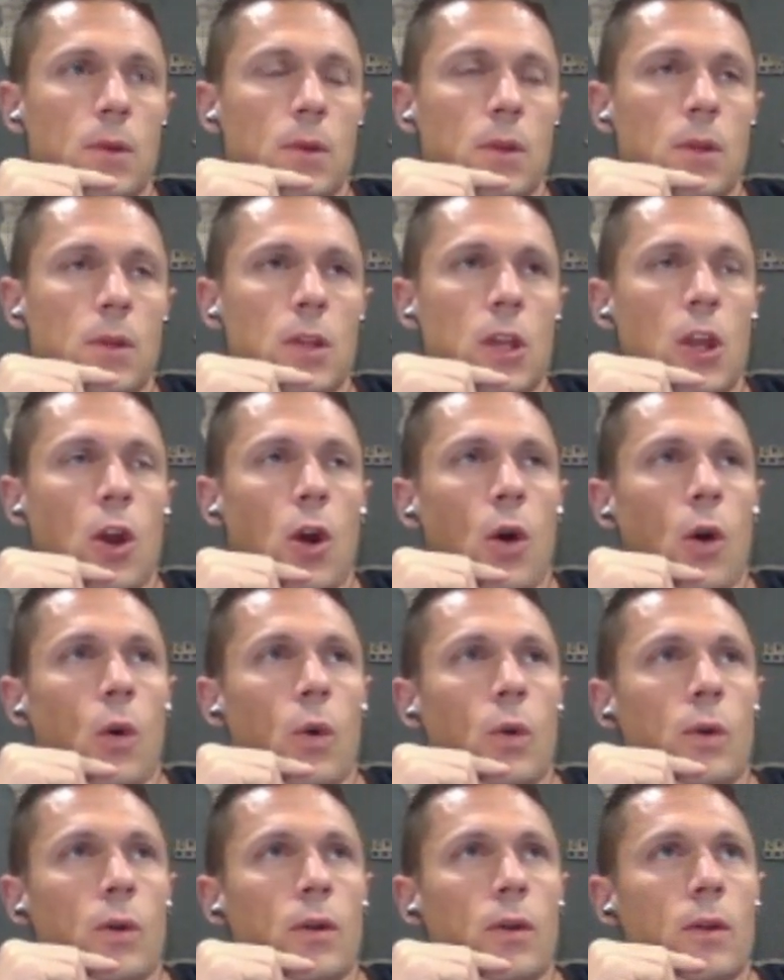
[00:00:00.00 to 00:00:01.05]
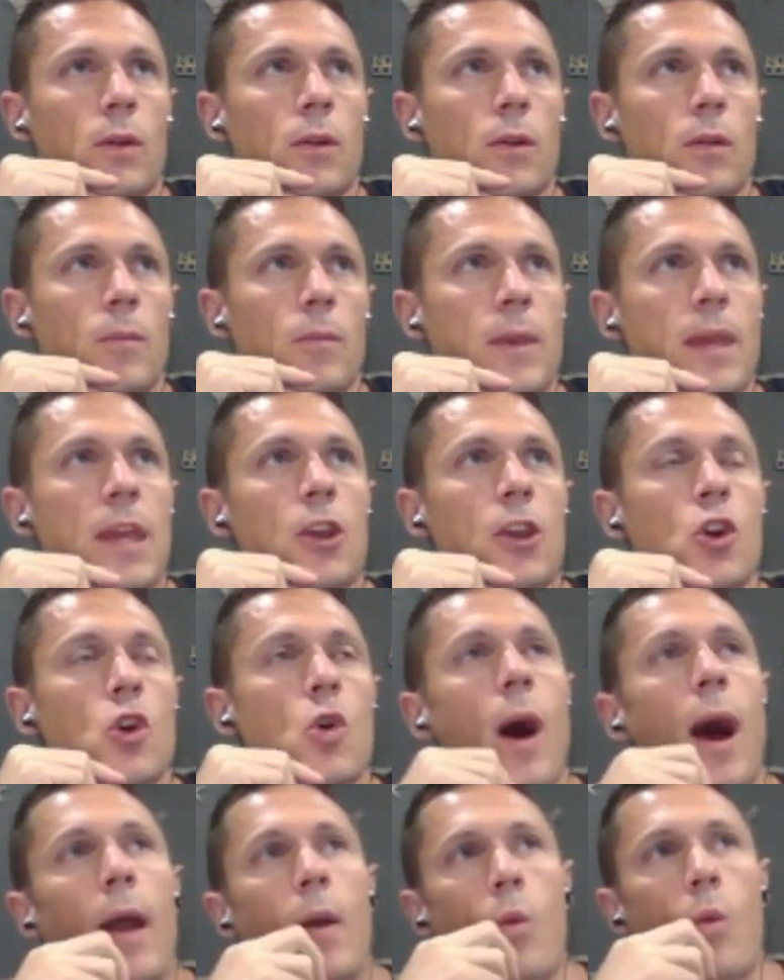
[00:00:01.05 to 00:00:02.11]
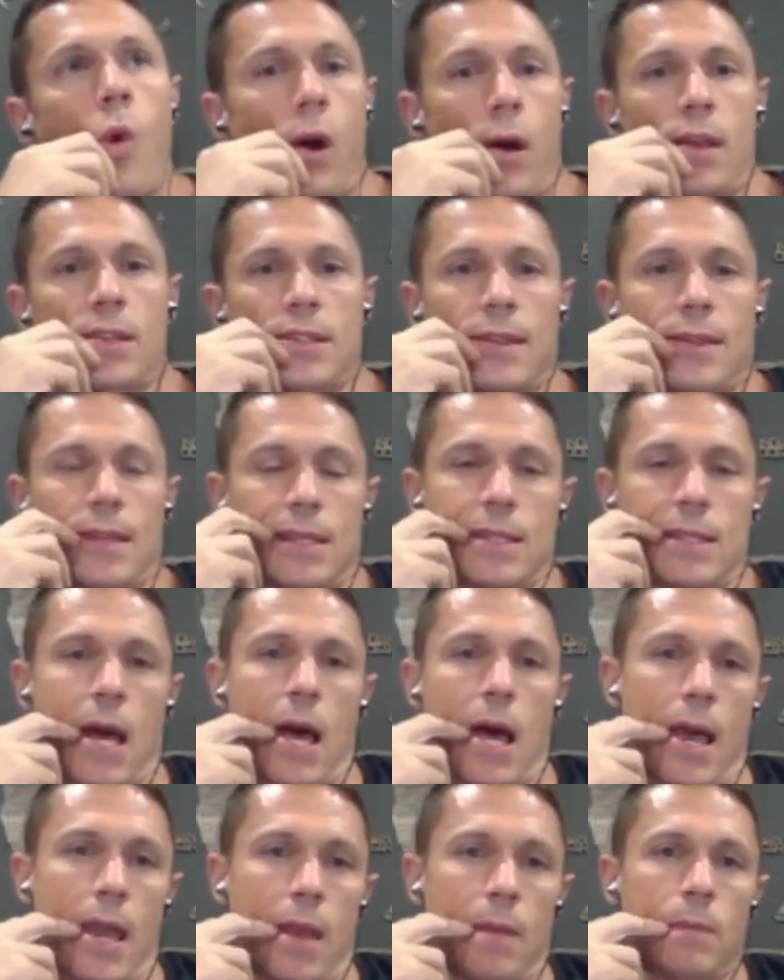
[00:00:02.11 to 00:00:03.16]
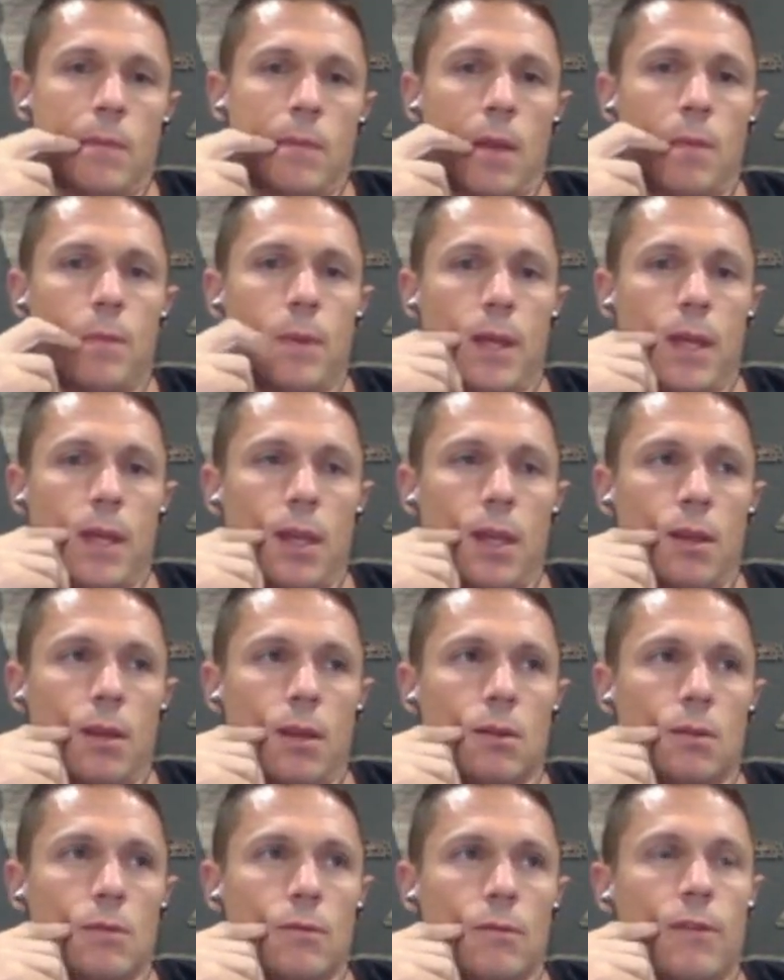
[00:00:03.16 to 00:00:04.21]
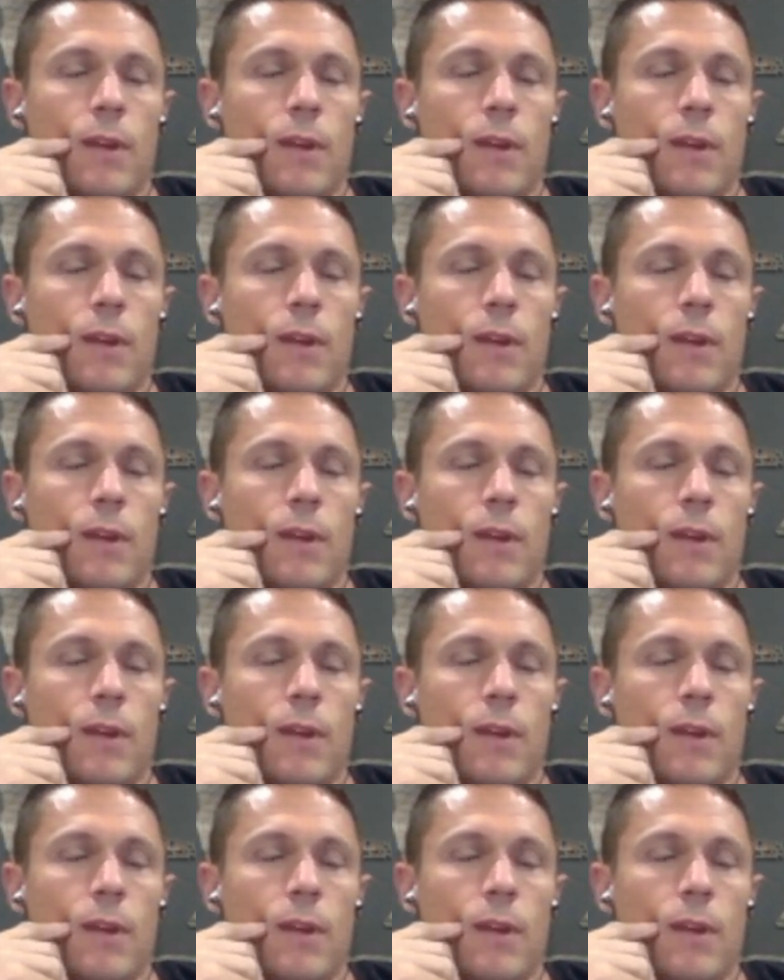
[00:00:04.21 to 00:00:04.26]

You know, being who I was at the time and being